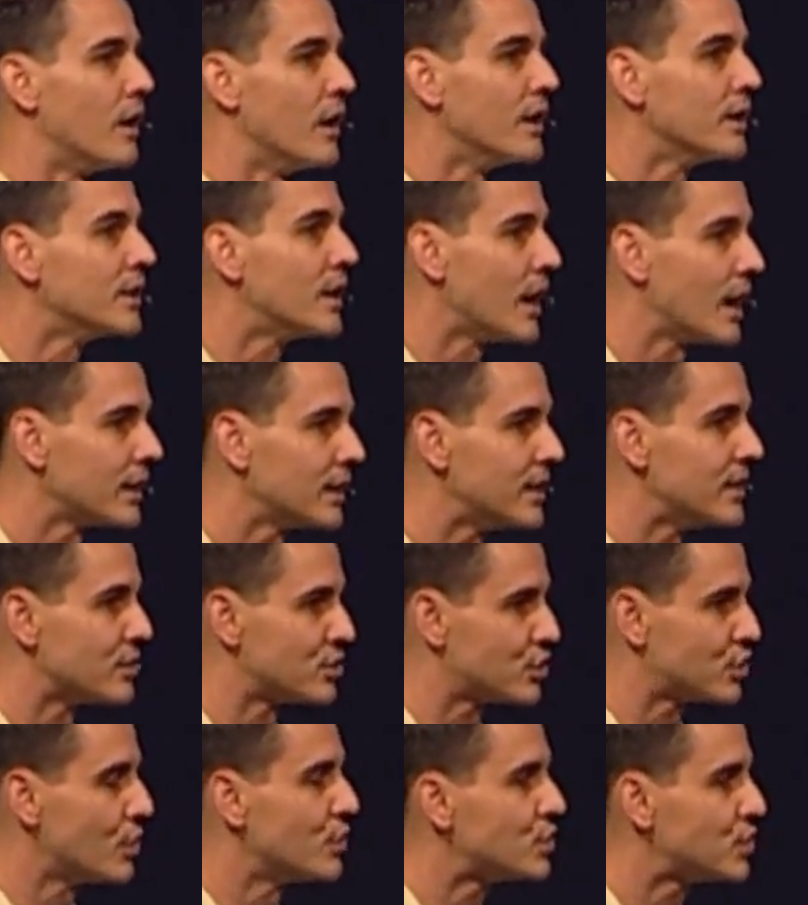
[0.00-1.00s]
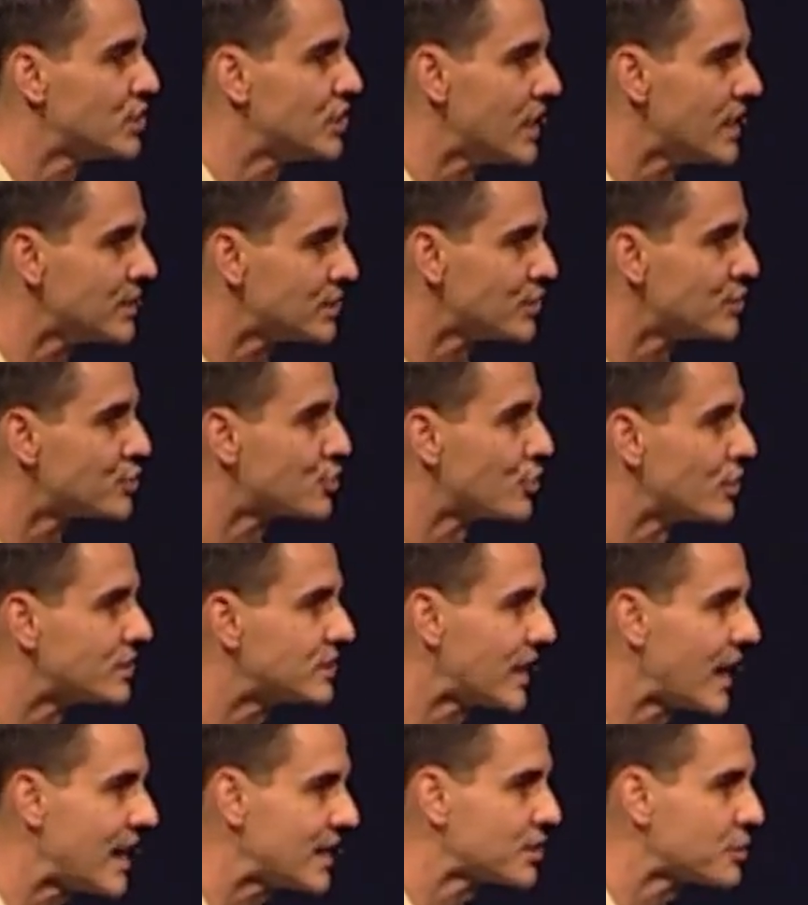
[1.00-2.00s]
ungodly associations or
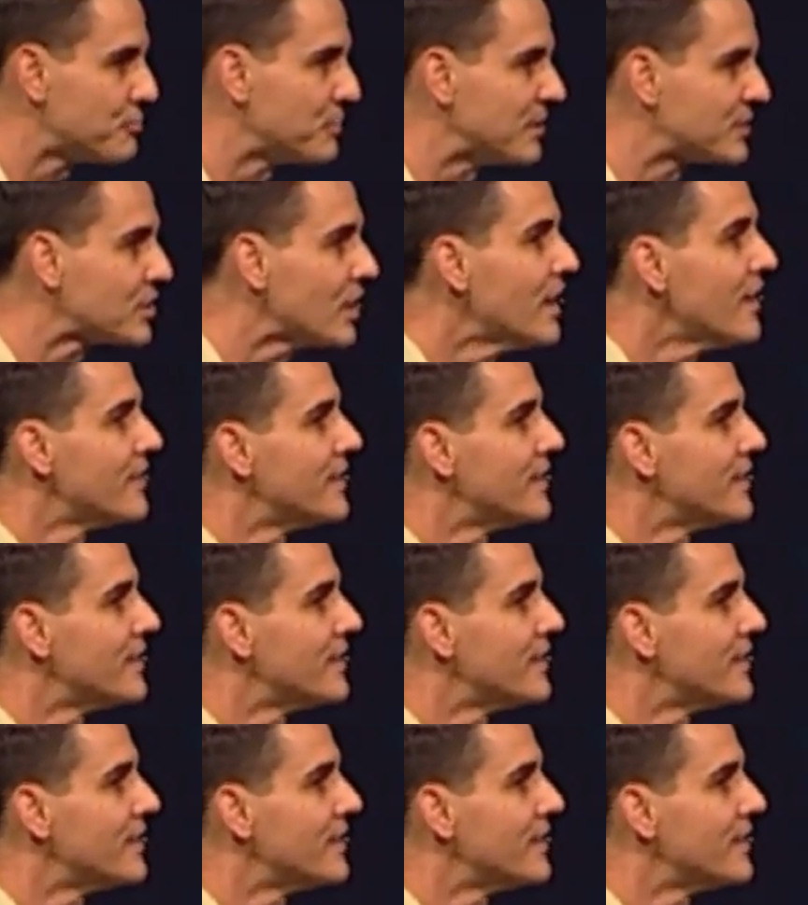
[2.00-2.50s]
attachments,